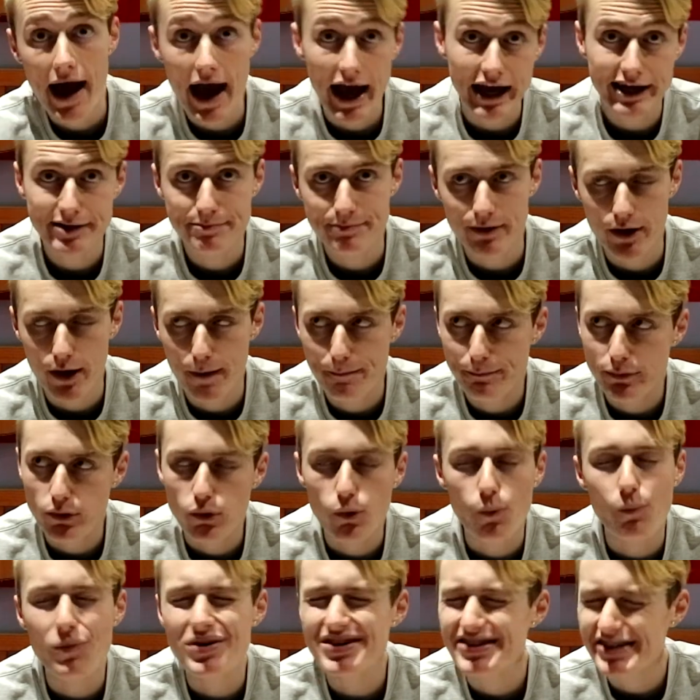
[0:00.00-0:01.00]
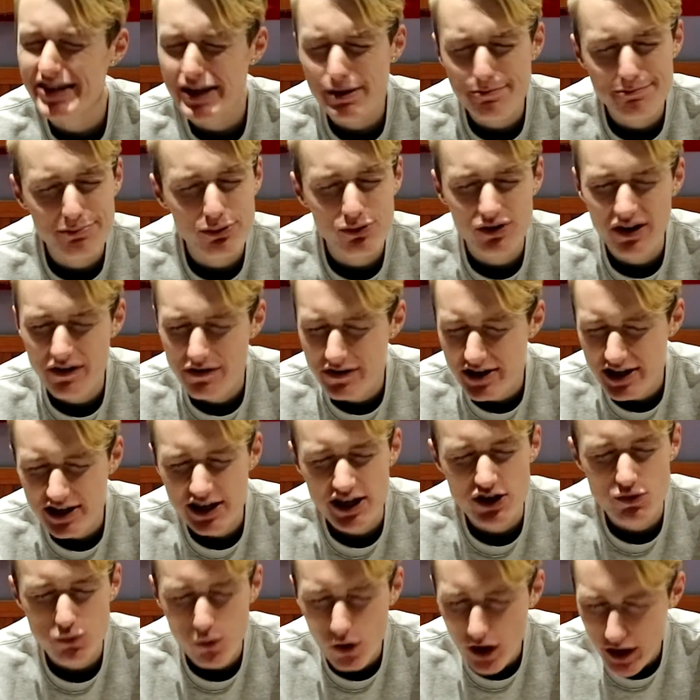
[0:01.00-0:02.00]
expert, but we're simple, and this
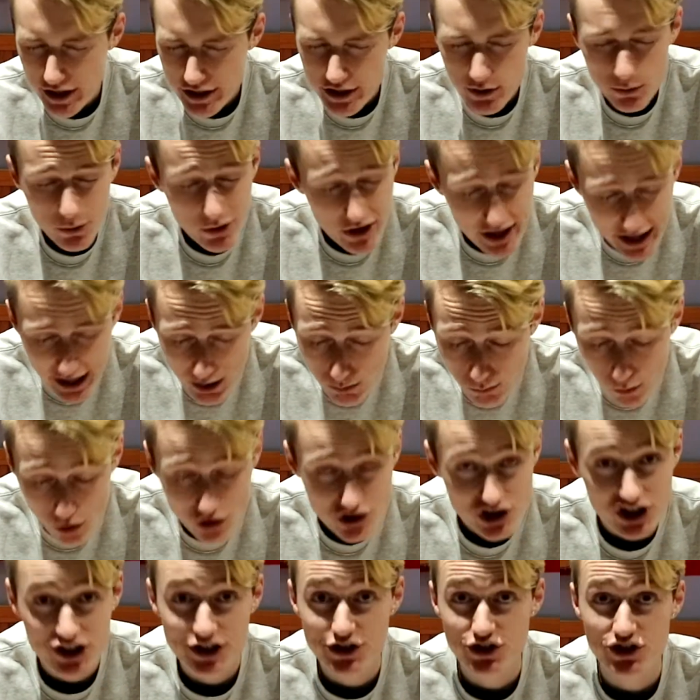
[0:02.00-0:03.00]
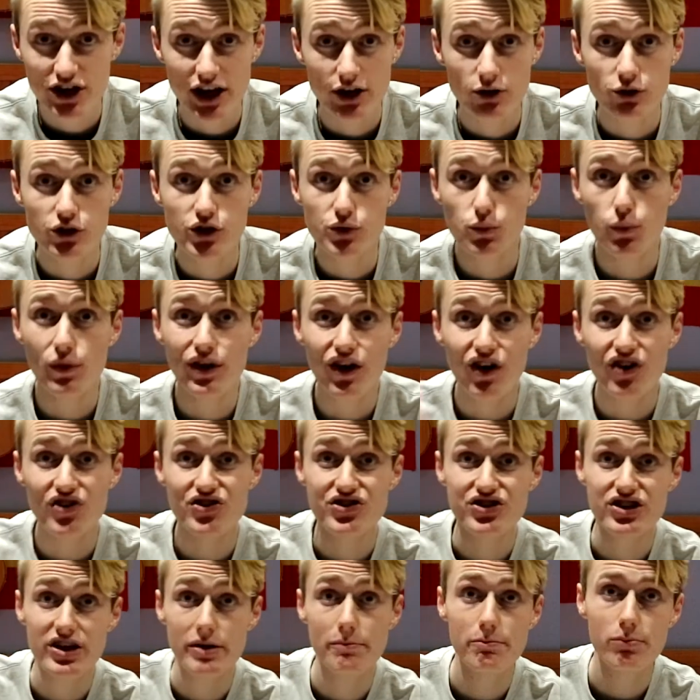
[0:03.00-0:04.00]
is why you are here watching this channel, because we are
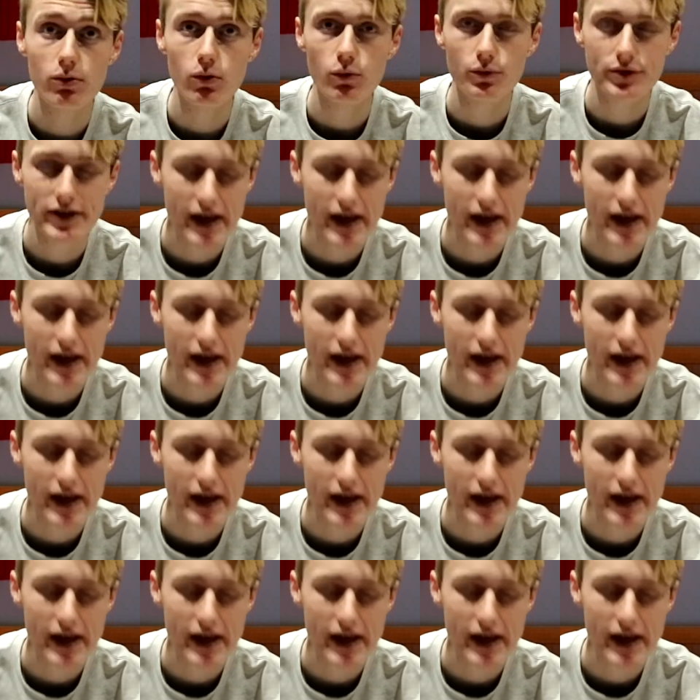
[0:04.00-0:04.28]
simple.